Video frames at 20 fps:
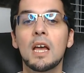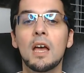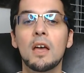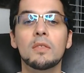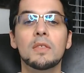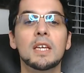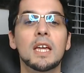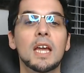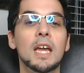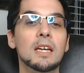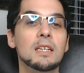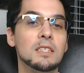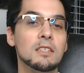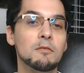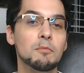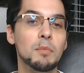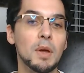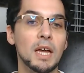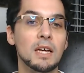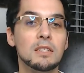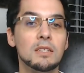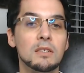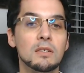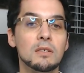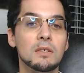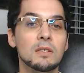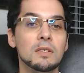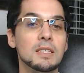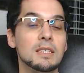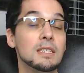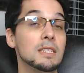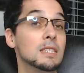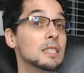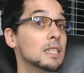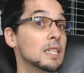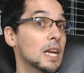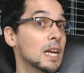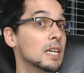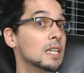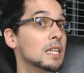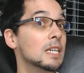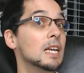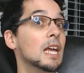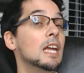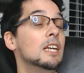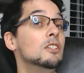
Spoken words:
the Ace of Pentacles is indicating a